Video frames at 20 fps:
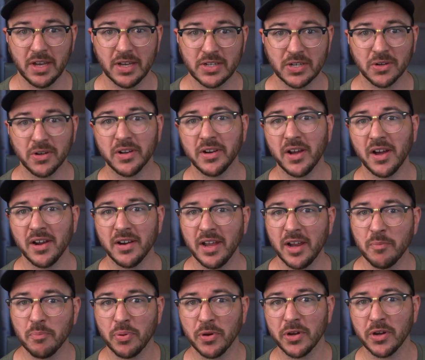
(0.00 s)
Turn it on
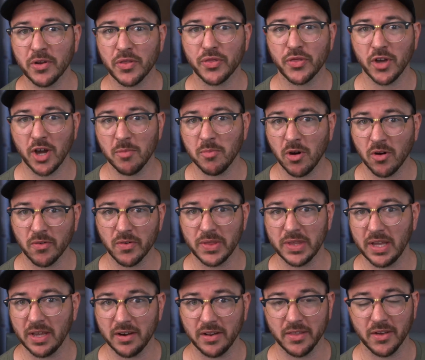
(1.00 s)
and put your thumb over
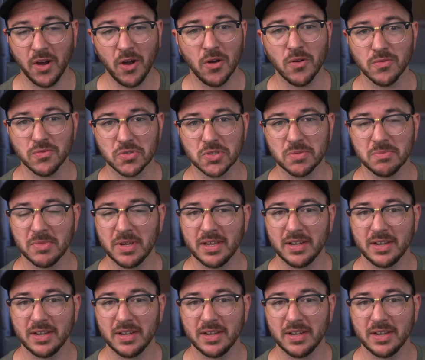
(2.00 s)
the end of the hose.